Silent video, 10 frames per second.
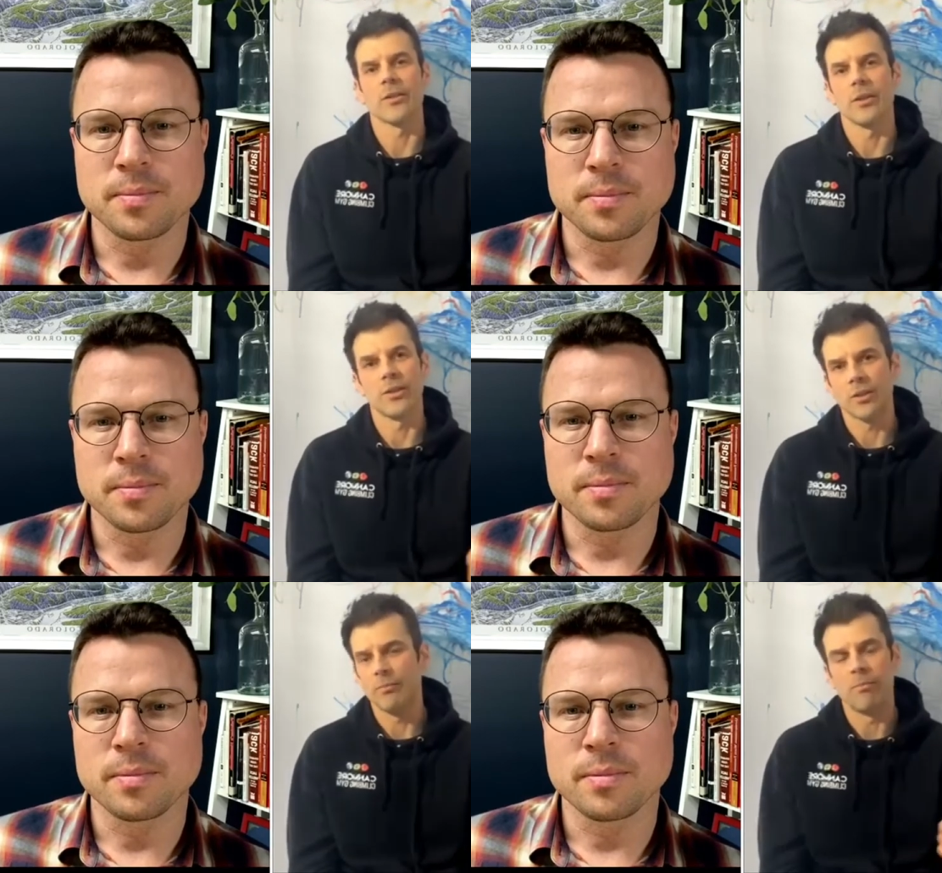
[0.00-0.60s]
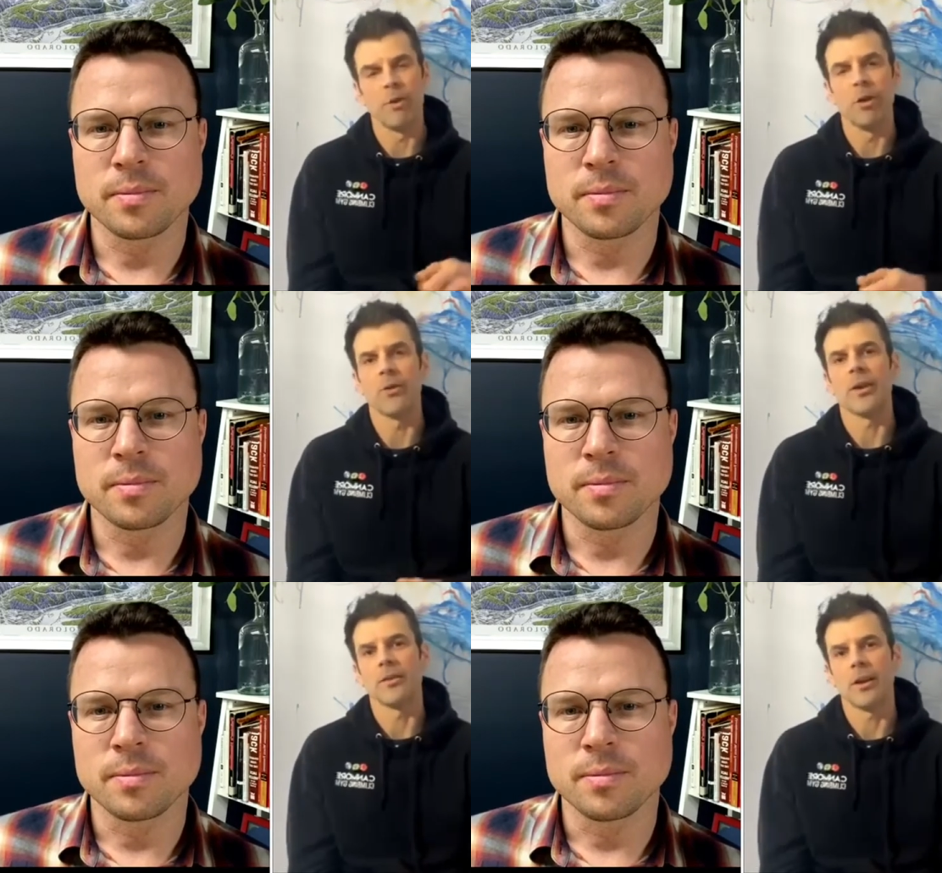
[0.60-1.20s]
Speaker 1: and just blow
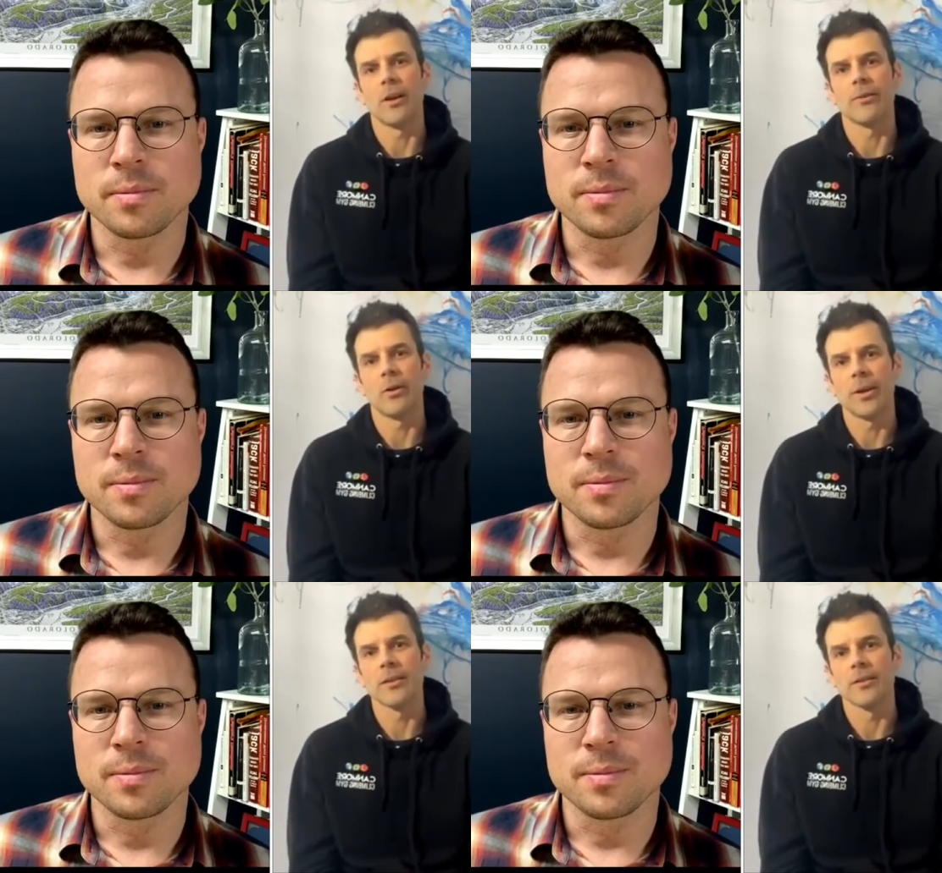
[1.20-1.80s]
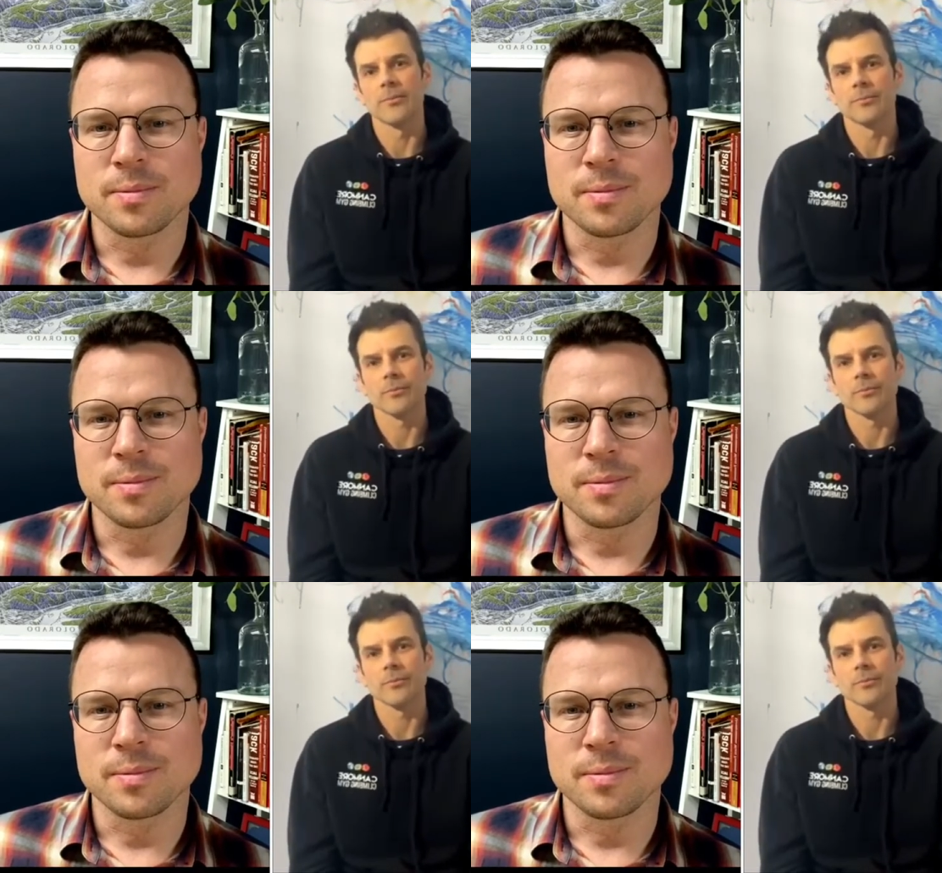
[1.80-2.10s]
things off always.